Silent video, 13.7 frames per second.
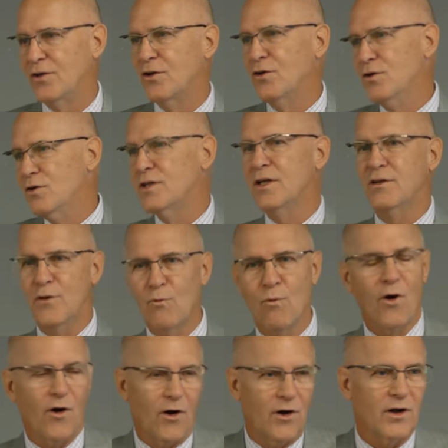You're using the
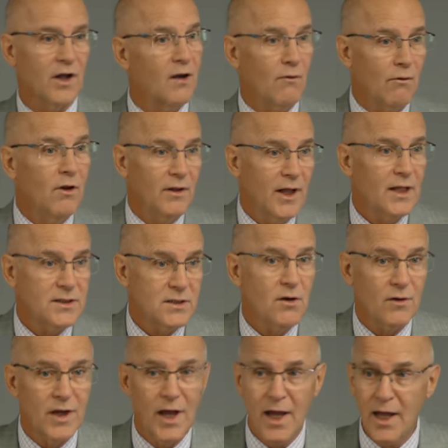word. Well, that's
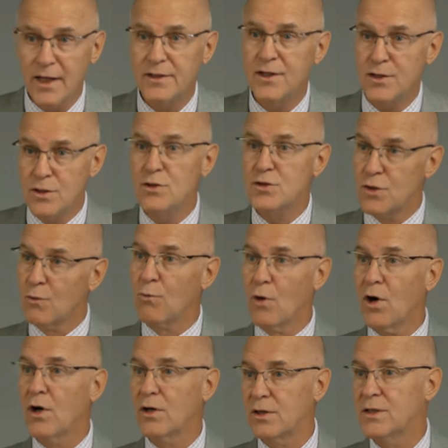okay to use the
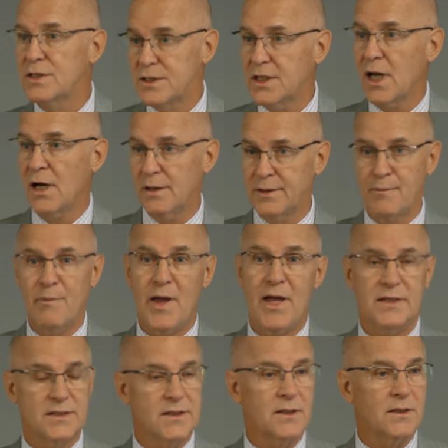word to settle
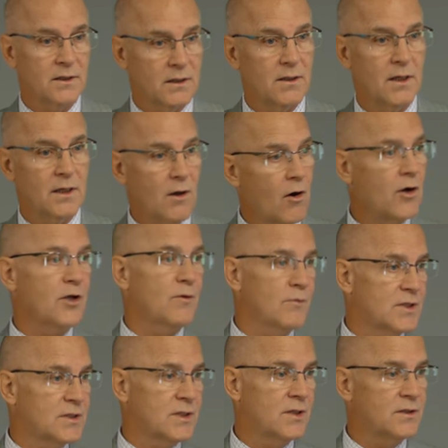debates and, and
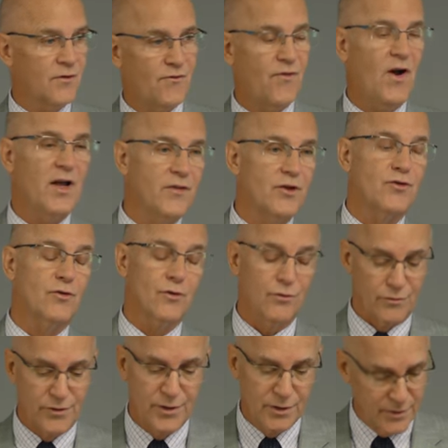arguments and to find the
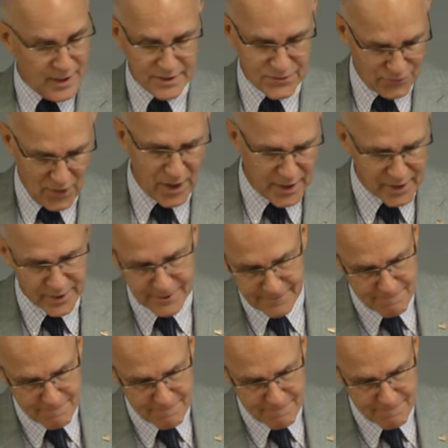truth. You know, that's fine.